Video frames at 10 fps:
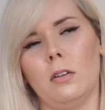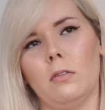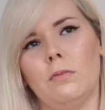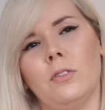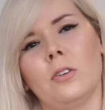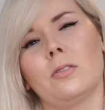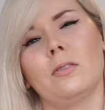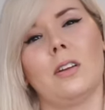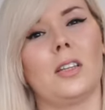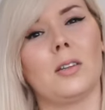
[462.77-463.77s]
for
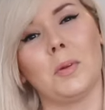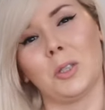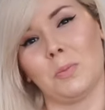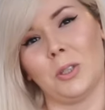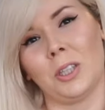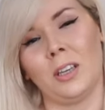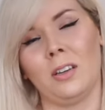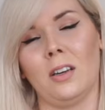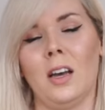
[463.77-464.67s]
not that much money,